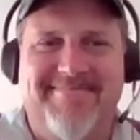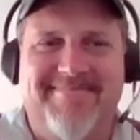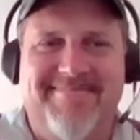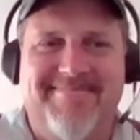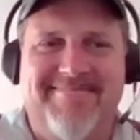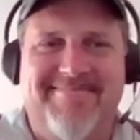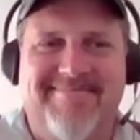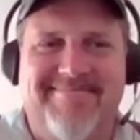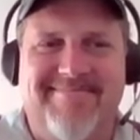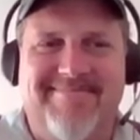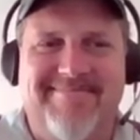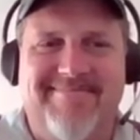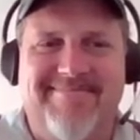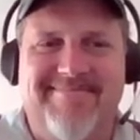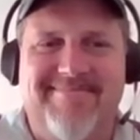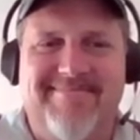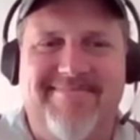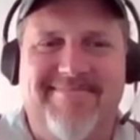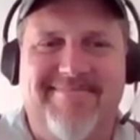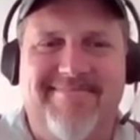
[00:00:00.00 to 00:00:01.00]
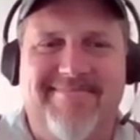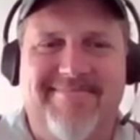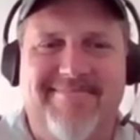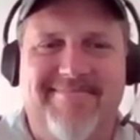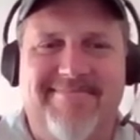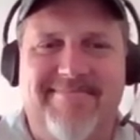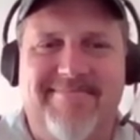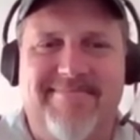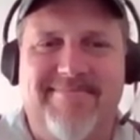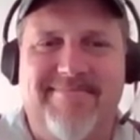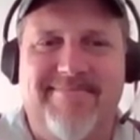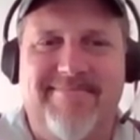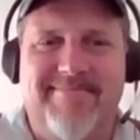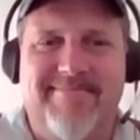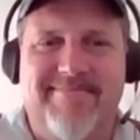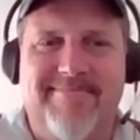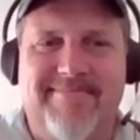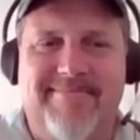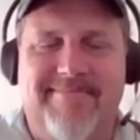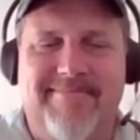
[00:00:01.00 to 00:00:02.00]

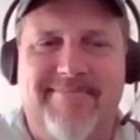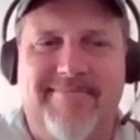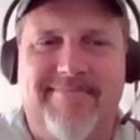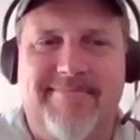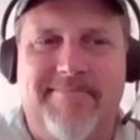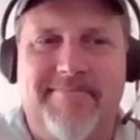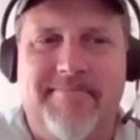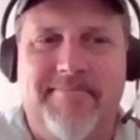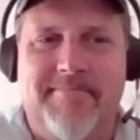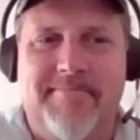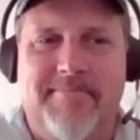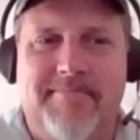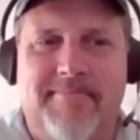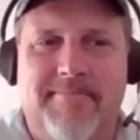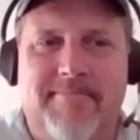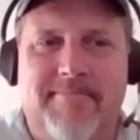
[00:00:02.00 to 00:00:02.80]
The person shown says nothing.